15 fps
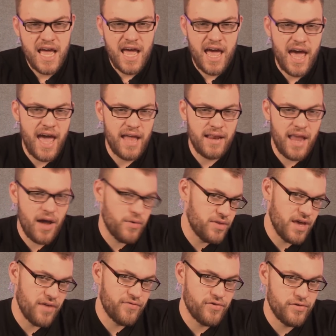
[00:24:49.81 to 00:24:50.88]
And now,
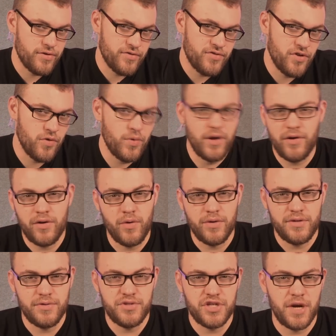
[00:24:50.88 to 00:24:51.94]
without further ado, we are going
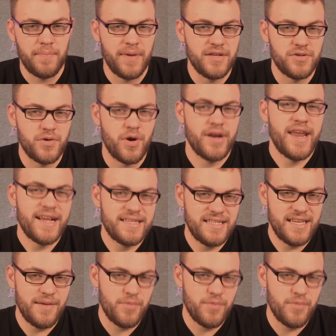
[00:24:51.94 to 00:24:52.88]
to jump into our next team,